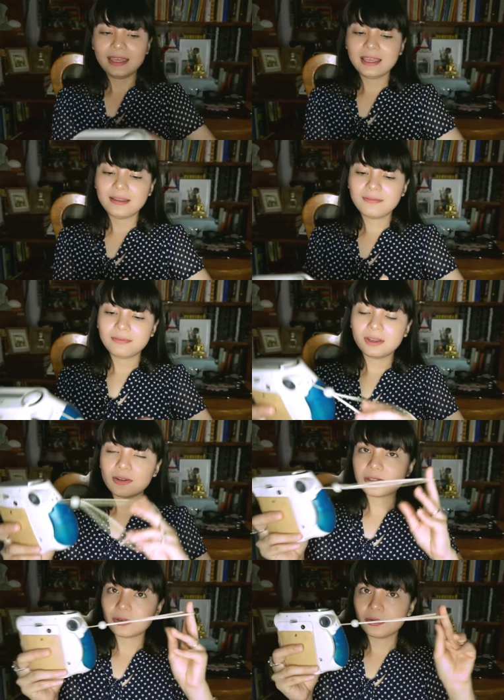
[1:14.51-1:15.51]
And
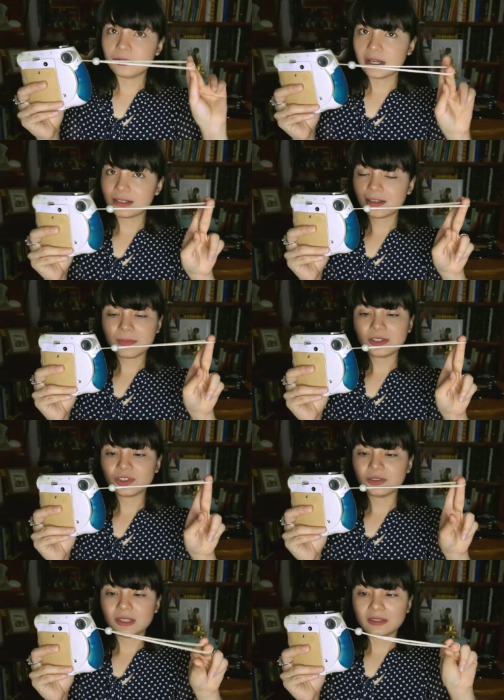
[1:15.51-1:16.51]
also, as I
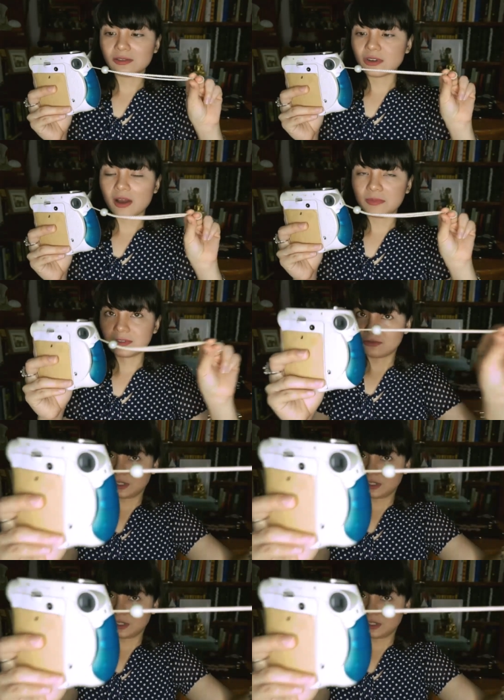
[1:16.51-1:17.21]
mentioned, this strap is